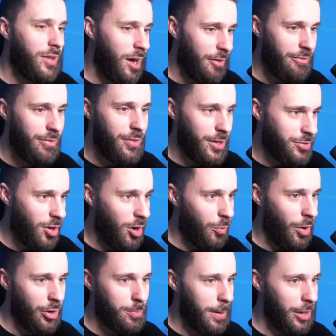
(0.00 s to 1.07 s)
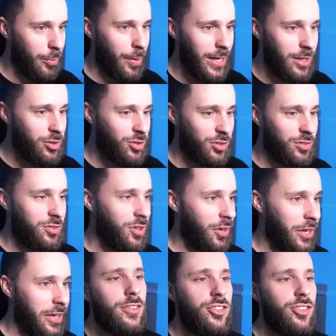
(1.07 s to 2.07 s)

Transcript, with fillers: love this artwork, by the way. It's just stunning.